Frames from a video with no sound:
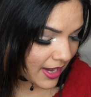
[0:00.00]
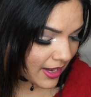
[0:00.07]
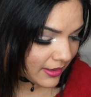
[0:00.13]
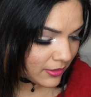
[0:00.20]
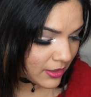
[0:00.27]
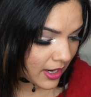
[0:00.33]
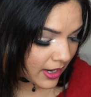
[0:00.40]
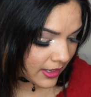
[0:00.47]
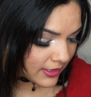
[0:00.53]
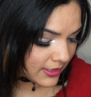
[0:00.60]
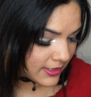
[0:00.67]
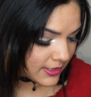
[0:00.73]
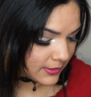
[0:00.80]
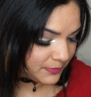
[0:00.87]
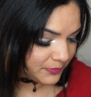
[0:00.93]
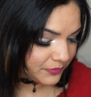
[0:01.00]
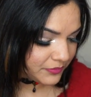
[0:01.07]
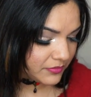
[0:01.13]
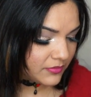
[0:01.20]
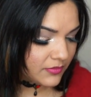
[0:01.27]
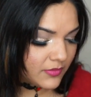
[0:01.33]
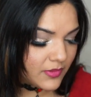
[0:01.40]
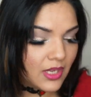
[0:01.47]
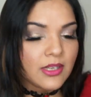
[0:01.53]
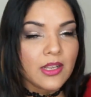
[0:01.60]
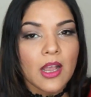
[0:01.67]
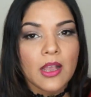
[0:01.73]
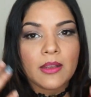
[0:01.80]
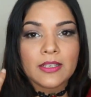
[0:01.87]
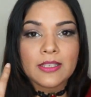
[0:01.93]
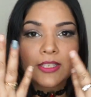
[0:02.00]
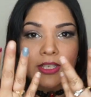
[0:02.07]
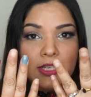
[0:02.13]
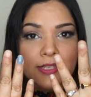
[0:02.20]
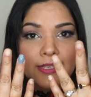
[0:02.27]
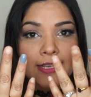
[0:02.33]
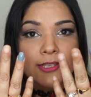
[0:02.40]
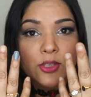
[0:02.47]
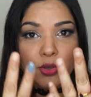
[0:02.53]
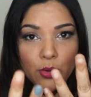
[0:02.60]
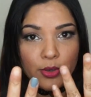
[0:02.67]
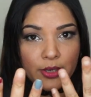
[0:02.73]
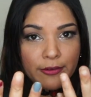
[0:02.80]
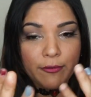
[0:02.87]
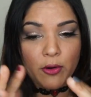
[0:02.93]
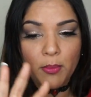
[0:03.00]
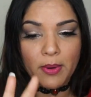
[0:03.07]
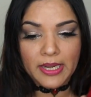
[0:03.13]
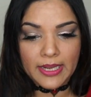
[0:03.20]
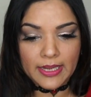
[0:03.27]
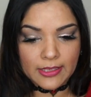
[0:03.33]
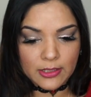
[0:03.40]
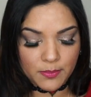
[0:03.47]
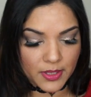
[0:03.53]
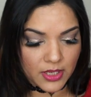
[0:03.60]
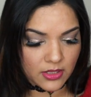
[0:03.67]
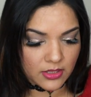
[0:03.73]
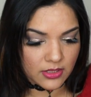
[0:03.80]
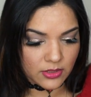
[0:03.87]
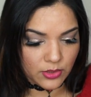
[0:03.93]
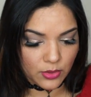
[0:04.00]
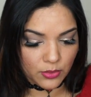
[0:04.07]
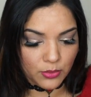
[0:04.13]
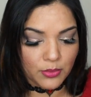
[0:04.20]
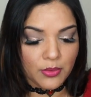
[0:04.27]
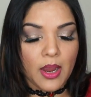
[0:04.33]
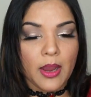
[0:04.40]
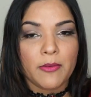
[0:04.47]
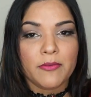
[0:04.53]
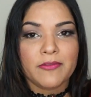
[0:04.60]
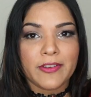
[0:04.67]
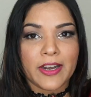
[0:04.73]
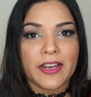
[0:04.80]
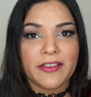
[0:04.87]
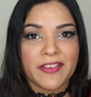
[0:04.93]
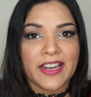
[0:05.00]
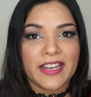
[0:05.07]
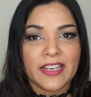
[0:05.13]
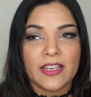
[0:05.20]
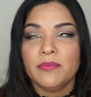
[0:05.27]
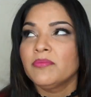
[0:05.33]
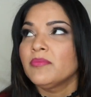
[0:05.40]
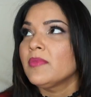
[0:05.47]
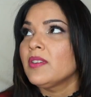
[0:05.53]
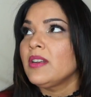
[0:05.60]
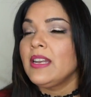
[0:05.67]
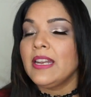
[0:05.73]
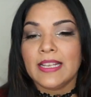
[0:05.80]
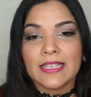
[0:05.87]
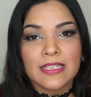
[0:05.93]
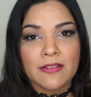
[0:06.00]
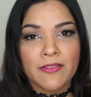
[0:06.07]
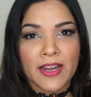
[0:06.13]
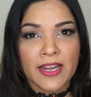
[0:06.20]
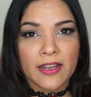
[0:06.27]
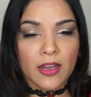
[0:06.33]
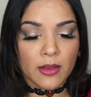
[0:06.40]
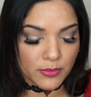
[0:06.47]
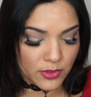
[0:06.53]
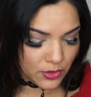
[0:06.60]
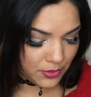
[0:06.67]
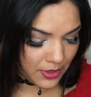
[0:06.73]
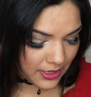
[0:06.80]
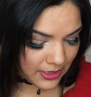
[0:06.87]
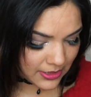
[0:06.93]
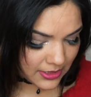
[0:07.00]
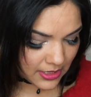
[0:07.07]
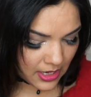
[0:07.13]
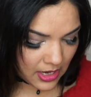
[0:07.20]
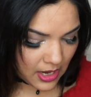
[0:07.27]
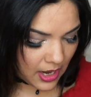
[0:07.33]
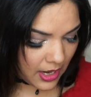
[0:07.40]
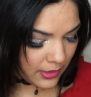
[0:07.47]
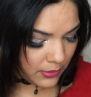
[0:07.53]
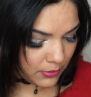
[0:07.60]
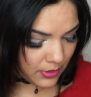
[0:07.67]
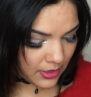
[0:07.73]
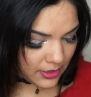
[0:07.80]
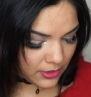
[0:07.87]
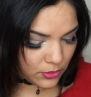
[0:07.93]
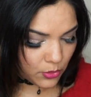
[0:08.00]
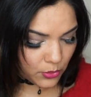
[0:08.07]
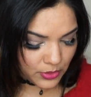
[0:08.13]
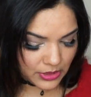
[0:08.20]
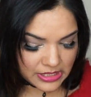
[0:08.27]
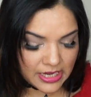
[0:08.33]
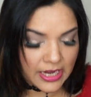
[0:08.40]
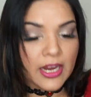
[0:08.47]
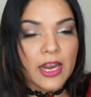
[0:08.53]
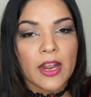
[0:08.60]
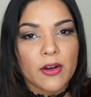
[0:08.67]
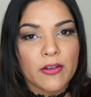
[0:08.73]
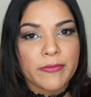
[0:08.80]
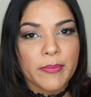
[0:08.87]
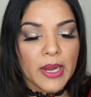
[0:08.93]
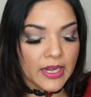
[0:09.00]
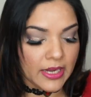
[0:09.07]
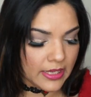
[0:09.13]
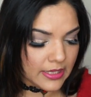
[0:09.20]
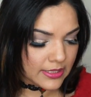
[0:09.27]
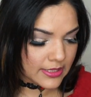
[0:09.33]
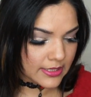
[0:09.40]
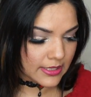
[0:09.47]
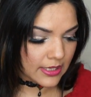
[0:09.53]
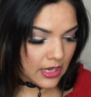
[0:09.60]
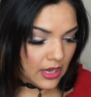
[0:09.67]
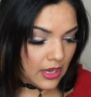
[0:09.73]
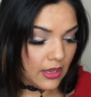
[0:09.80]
then guys, I just said sorry for my nails because, you know, I'm very very lazy when it comes to nails. I really don't take care of my nails